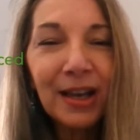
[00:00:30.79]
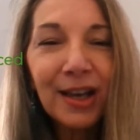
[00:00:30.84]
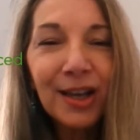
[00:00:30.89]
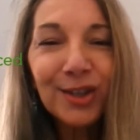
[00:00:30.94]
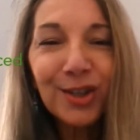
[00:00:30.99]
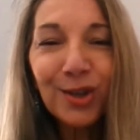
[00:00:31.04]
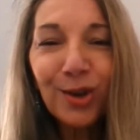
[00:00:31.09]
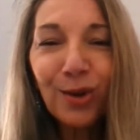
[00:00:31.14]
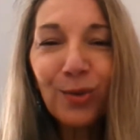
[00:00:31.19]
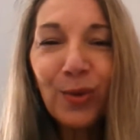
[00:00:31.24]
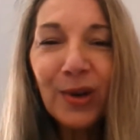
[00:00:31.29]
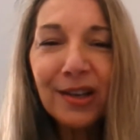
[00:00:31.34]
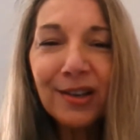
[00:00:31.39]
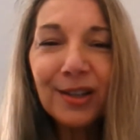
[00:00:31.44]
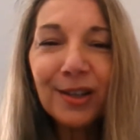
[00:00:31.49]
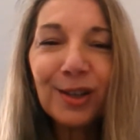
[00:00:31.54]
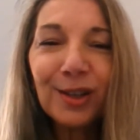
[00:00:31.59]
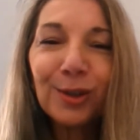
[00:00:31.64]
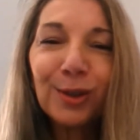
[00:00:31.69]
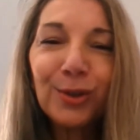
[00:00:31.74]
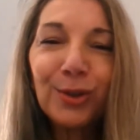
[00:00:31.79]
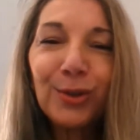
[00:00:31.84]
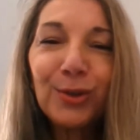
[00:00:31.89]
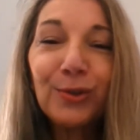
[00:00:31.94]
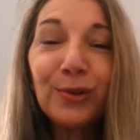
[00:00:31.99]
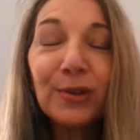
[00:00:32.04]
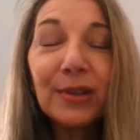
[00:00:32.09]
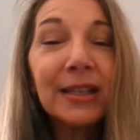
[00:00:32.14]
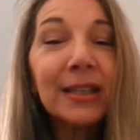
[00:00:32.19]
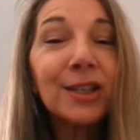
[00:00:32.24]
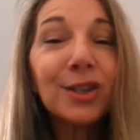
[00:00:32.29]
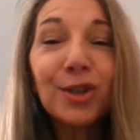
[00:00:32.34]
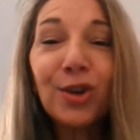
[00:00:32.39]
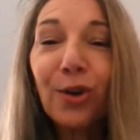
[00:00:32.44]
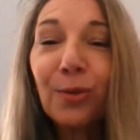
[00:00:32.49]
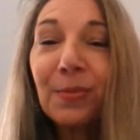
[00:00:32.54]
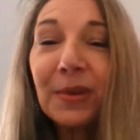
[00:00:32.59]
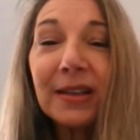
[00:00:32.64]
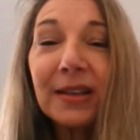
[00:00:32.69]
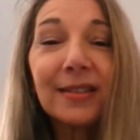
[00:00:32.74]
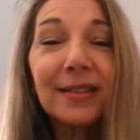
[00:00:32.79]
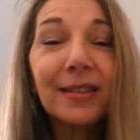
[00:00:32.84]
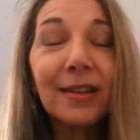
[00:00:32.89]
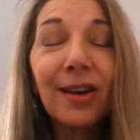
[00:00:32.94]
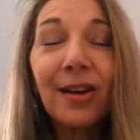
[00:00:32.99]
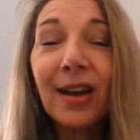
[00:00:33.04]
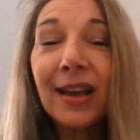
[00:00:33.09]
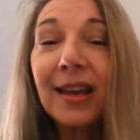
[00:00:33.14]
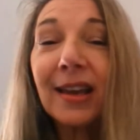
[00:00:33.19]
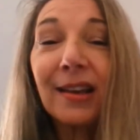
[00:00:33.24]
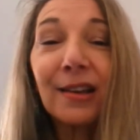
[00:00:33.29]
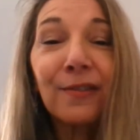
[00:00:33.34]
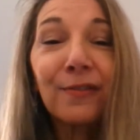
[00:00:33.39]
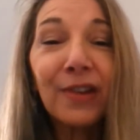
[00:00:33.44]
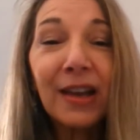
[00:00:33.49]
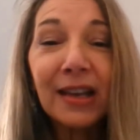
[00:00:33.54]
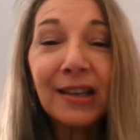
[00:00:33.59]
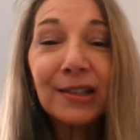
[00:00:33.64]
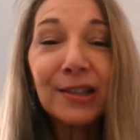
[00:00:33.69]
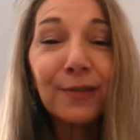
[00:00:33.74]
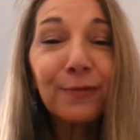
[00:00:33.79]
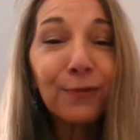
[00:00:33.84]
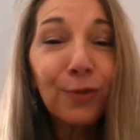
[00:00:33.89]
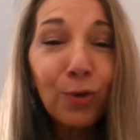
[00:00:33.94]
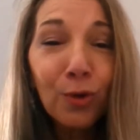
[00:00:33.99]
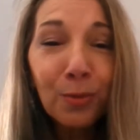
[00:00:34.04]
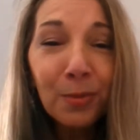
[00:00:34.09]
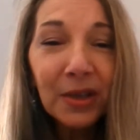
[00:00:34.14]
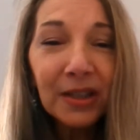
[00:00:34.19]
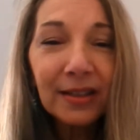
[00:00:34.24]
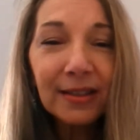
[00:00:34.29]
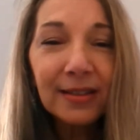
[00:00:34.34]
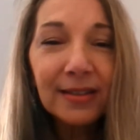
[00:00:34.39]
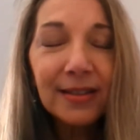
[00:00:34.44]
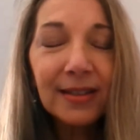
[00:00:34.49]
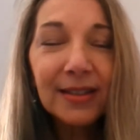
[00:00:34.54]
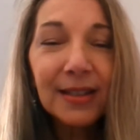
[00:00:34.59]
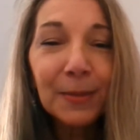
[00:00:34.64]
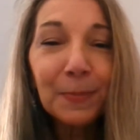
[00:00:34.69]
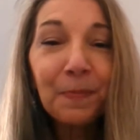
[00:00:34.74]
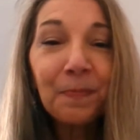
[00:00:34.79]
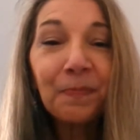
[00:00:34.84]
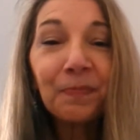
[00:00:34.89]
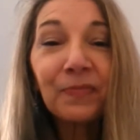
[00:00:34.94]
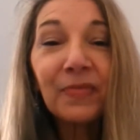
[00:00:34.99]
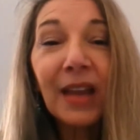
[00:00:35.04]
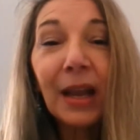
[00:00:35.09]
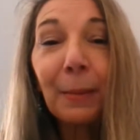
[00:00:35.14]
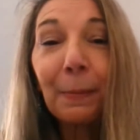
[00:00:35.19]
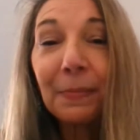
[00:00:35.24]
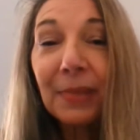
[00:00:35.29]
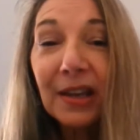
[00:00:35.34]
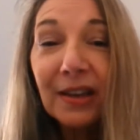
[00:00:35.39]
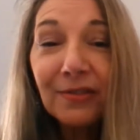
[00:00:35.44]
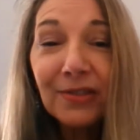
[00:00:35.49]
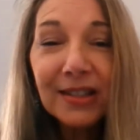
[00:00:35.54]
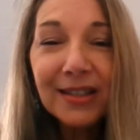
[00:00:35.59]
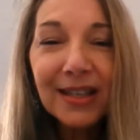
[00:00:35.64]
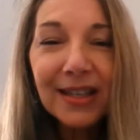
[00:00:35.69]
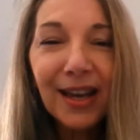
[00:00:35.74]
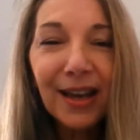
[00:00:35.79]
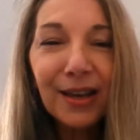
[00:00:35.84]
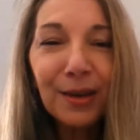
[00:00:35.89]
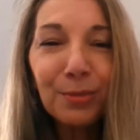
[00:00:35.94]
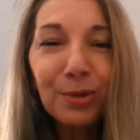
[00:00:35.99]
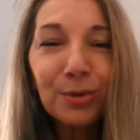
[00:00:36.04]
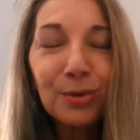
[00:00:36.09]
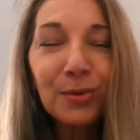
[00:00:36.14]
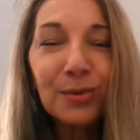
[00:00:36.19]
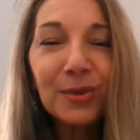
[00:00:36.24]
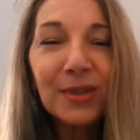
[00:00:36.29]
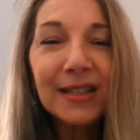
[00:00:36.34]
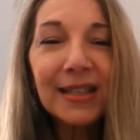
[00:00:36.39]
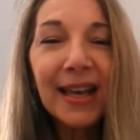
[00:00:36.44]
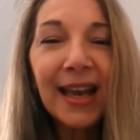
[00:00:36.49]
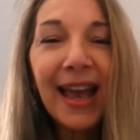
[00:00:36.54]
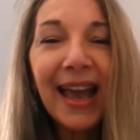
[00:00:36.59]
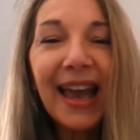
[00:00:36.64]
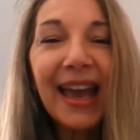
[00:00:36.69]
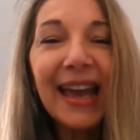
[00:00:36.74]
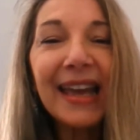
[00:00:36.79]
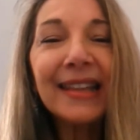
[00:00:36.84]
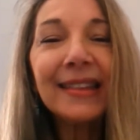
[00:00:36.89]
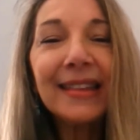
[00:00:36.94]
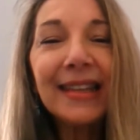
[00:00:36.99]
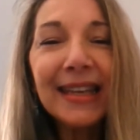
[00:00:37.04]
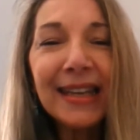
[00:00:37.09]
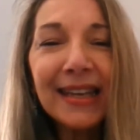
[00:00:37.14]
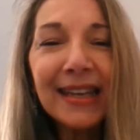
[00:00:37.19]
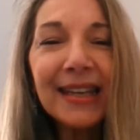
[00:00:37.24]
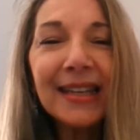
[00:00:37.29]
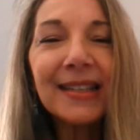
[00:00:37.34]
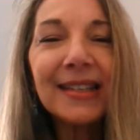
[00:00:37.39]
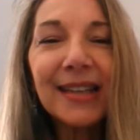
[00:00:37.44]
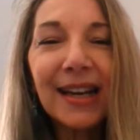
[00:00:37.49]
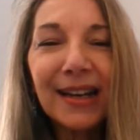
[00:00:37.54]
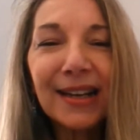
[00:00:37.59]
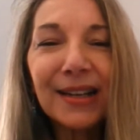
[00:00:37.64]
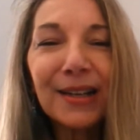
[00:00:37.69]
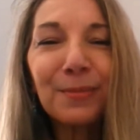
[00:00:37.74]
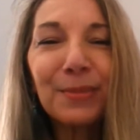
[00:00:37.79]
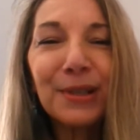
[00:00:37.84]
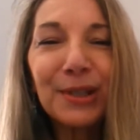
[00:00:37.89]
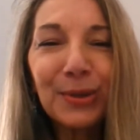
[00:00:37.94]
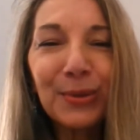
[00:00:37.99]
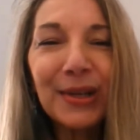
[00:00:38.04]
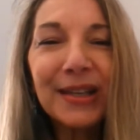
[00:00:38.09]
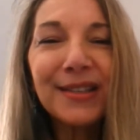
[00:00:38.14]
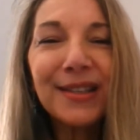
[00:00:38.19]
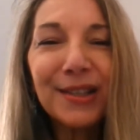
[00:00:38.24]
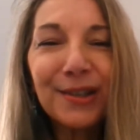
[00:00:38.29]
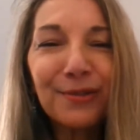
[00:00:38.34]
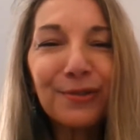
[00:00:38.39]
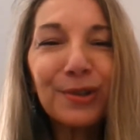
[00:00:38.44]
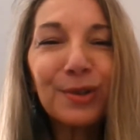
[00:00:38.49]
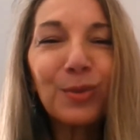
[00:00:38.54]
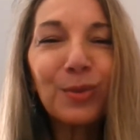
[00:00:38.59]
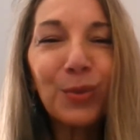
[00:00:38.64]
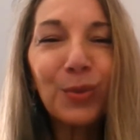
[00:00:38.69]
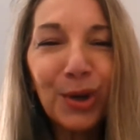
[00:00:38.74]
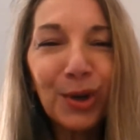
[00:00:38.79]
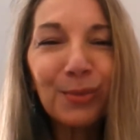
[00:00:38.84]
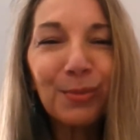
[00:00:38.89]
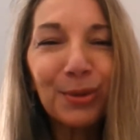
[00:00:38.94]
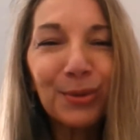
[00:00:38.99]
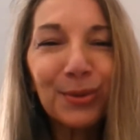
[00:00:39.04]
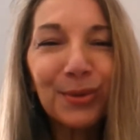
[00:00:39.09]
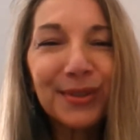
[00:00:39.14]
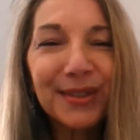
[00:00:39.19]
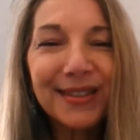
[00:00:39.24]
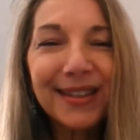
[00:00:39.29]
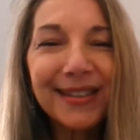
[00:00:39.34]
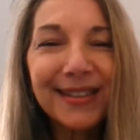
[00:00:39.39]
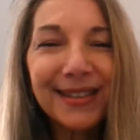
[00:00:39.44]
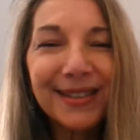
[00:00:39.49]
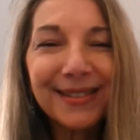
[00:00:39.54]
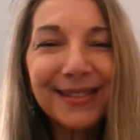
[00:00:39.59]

So we include topics like advanced formulas, pivot tables, and linking data between different workbooks.